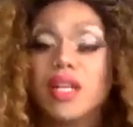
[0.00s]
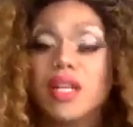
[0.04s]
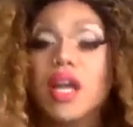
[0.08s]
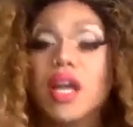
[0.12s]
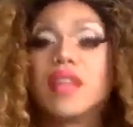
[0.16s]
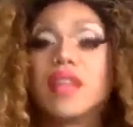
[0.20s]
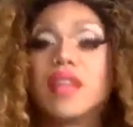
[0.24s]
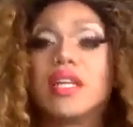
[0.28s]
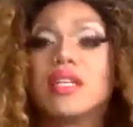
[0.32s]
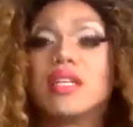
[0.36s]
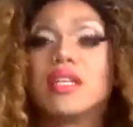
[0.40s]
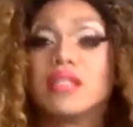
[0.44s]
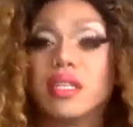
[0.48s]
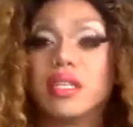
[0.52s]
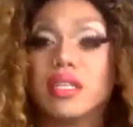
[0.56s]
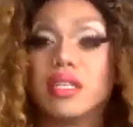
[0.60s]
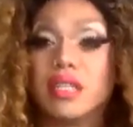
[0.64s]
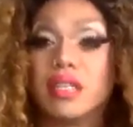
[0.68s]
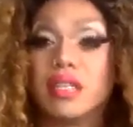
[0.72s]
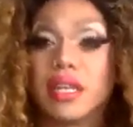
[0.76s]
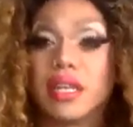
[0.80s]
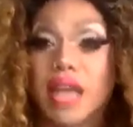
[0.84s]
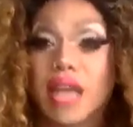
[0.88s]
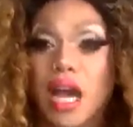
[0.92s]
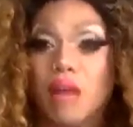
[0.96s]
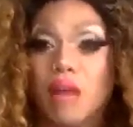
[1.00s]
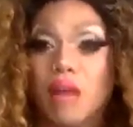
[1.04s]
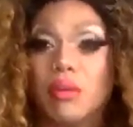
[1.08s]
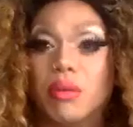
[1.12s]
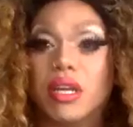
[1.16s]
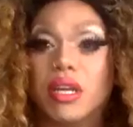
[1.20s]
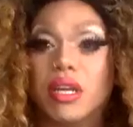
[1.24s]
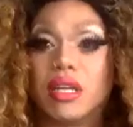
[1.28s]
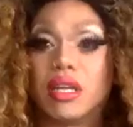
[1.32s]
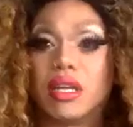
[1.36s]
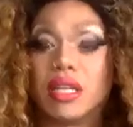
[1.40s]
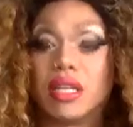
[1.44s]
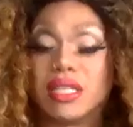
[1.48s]
Not that it's easy now, but
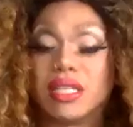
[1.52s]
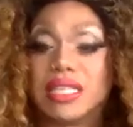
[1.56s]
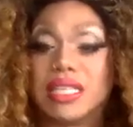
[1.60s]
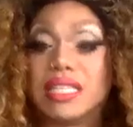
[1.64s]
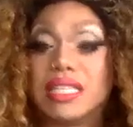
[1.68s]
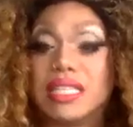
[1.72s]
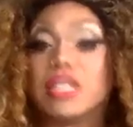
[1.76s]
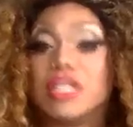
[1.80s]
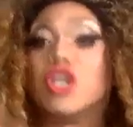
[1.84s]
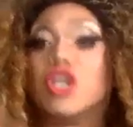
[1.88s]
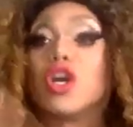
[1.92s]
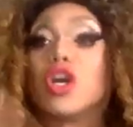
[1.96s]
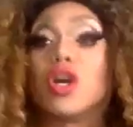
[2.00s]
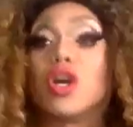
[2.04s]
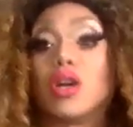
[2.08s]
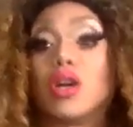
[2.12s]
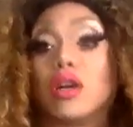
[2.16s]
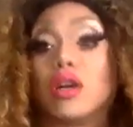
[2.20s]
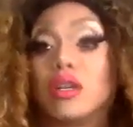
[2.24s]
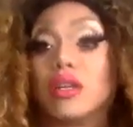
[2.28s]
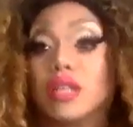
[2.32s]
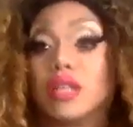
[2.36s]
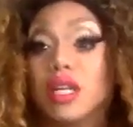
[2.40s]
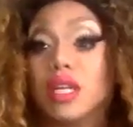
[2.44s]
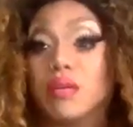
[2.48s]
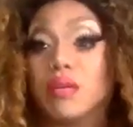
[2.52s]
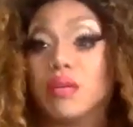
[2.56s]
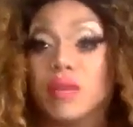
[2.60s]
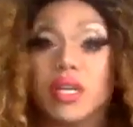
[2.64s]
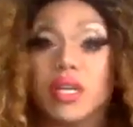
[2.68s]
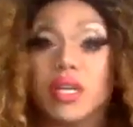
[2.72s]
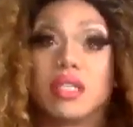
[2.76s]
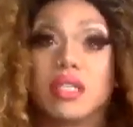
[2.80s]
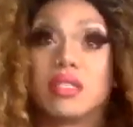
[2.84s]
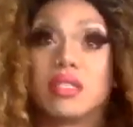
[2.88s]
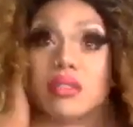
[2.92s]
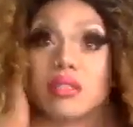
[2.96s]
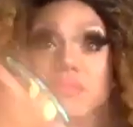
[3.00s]
it is easier than it
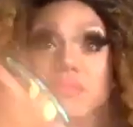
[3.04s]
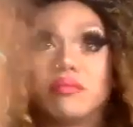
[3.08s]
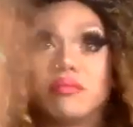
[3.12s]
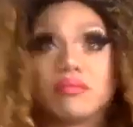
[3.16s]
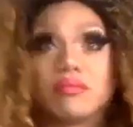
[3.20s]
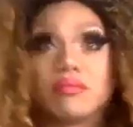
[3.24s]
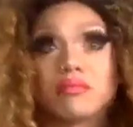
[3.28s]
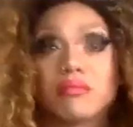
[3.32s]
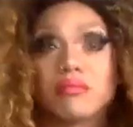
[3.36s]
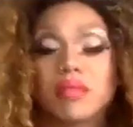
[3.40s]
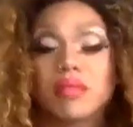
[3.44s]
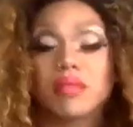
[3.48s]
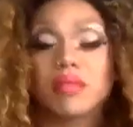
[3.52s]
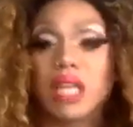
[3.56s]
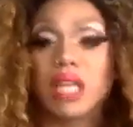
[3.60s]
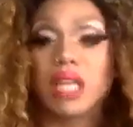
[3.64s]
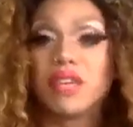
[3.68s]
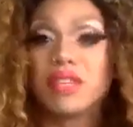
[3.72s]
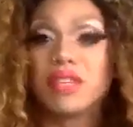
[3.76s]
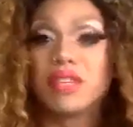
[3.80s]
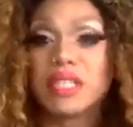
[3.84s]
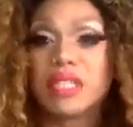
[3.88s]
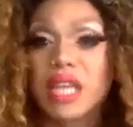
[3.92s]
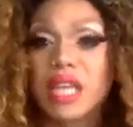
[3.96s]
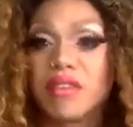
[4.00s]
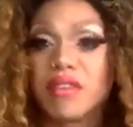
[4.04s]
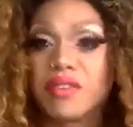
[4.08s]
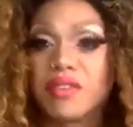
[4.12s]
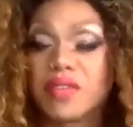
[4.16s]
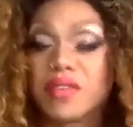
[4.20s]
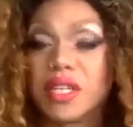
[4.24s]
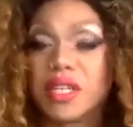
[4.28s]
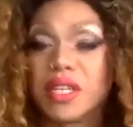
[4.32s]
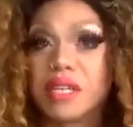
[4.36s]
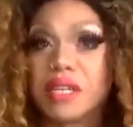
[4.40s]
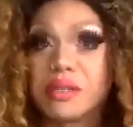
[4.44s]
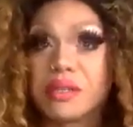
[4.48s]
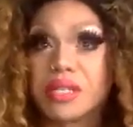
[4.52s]
was even 10, 15
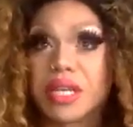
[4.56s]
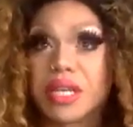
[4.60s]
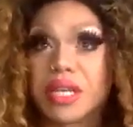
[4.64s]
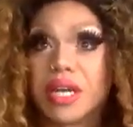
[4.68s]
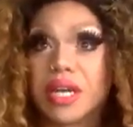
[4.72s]
years ago.